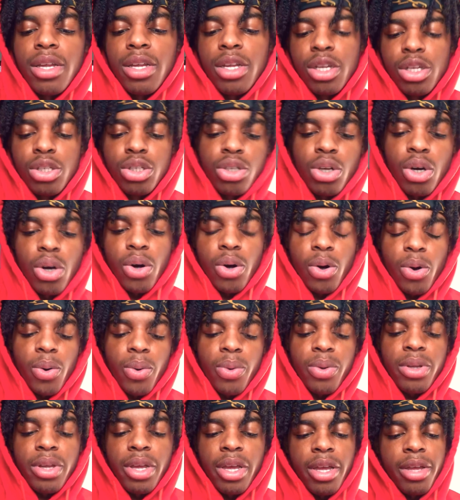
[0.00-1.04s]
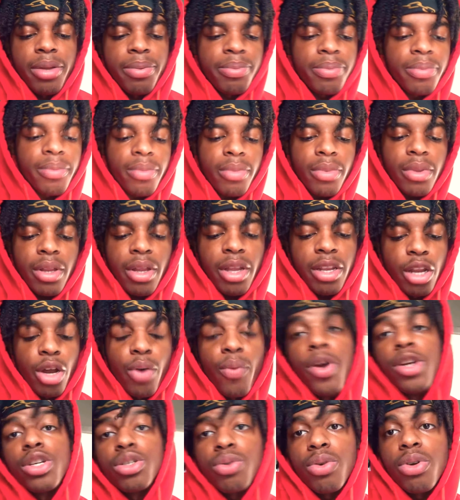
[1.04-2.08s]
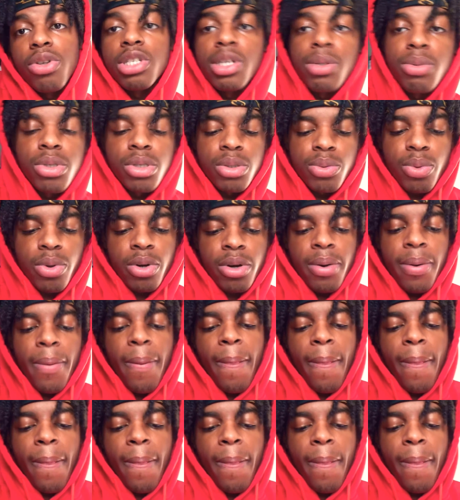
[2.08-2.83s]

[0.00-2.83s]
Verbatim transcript: So, yeah, the original Egyptians were.